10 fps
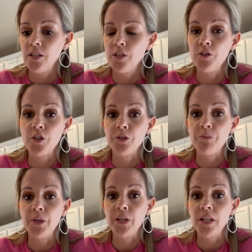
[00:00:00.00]
you could
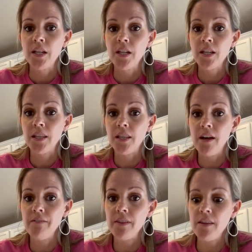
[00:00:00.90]
put
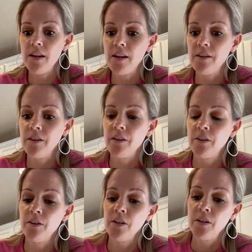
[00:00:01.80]
love in there,
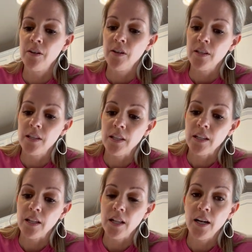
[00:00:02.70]
put a
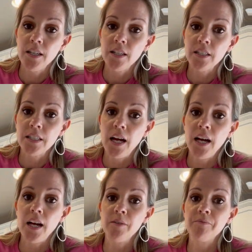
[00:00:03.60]
little heart on
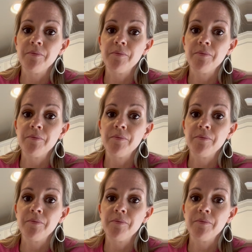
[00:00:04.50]
top.